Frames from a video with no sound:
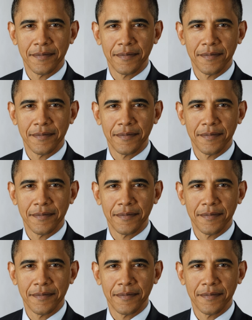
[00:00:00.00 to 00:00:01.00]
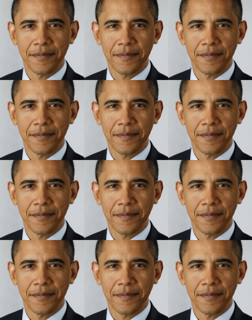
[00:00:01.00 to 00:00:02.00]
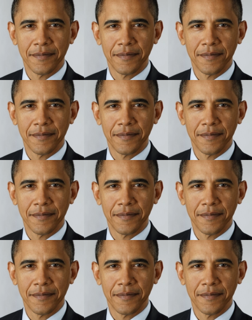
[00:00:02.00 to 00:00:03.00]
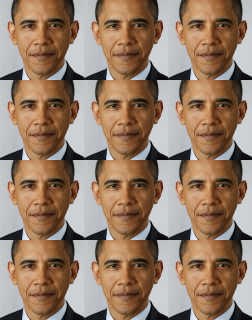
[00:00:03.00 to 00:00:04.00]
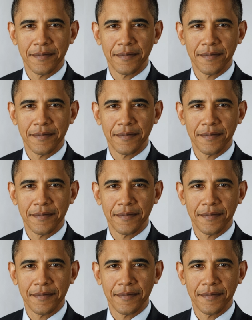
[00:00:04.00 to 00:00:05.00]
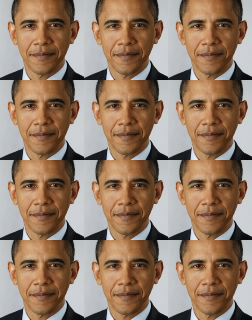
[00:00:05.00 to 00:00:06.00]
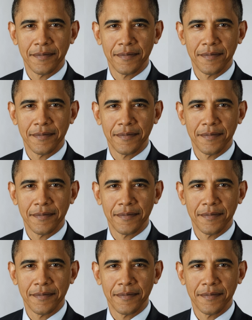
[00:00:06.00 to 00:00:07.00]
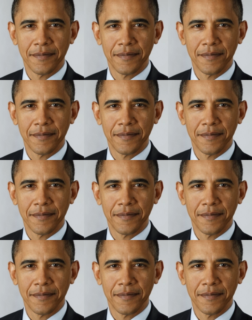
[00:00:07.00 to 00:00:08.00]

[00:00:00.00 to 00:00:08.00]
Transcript: This is a still picture; no speech is visible.